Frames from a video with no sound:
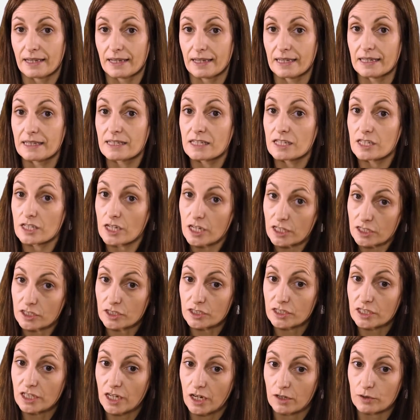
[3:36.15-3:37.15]
In
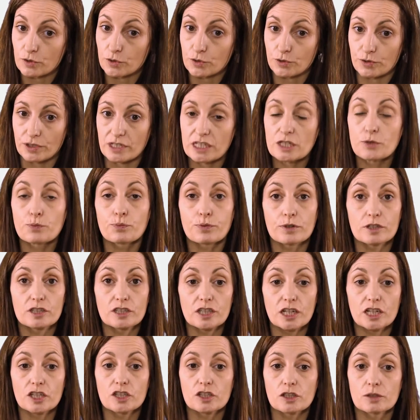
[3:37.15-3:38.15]
certain countries,
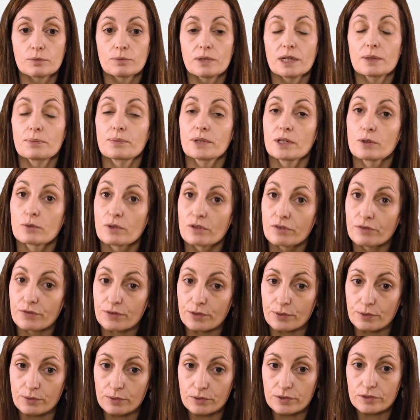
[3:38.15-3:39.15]
protection may be
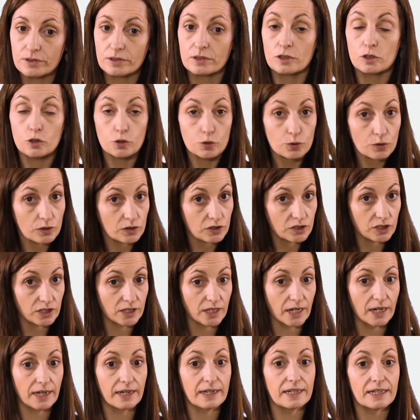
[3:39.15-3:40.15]
refused to a
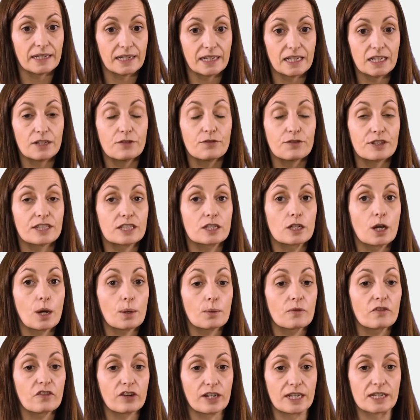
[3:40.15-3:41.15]
GI if it
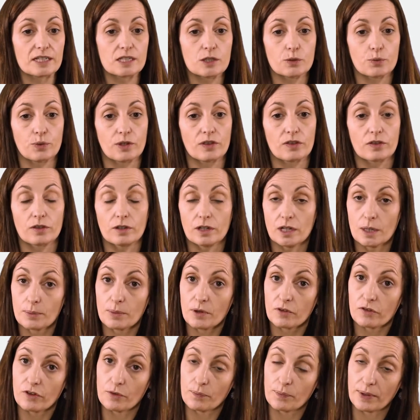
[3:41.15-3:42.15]
conflicts with the name
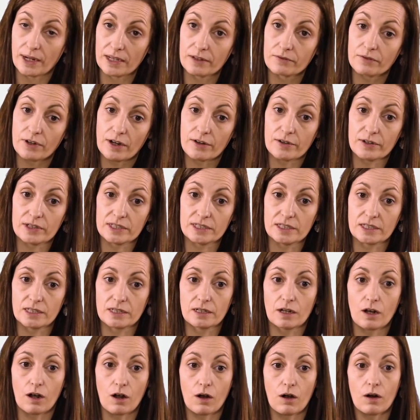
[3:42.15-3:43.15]
of a plant
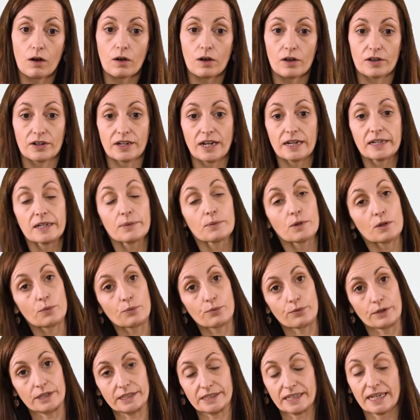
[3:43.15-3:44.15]
variety or an animal
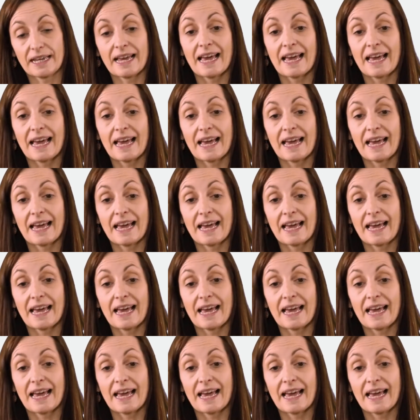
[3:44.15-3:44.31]
breed,